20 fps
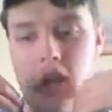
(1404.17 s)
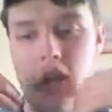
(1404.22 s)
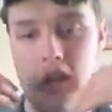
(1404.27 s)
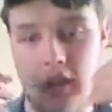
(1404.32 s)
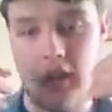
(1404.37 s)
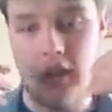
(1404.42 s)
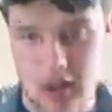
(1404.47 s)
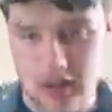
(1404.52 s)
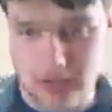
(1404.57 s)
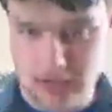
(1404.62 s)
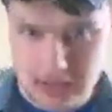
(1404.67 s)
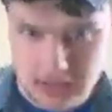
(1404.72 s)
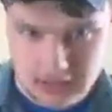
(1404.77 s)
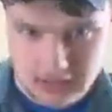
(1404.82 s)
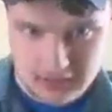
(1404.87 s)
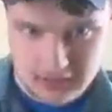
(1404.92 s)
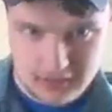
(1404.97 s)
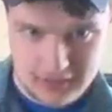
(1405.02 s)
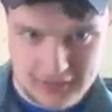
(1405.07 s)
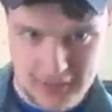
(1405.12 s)
a lot
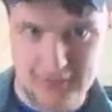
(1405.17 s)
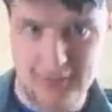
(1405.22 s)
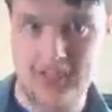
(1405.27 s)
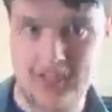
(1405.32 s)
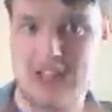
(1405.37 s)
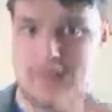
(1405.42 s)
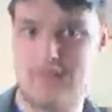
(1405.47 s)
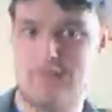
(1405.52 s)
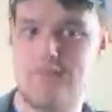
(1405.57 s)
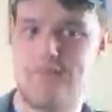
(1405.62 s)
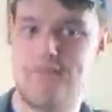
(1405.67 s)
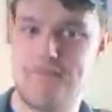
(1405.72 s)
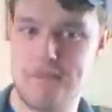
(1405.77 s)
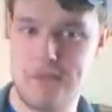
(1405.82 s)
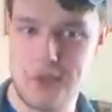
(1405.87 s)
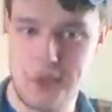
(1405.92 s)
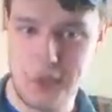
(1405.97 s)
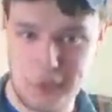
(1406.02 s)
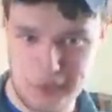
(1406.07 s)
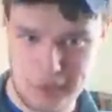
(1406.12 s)
coming up
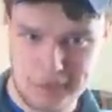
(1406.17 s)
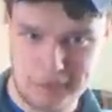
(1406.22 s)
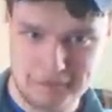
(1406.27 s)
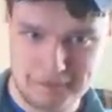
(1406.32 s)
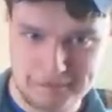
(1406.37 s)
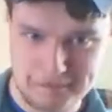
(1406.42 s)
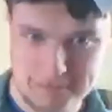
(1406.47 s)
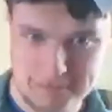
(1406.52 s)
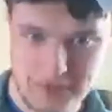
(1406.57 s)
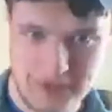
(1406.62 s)
soon,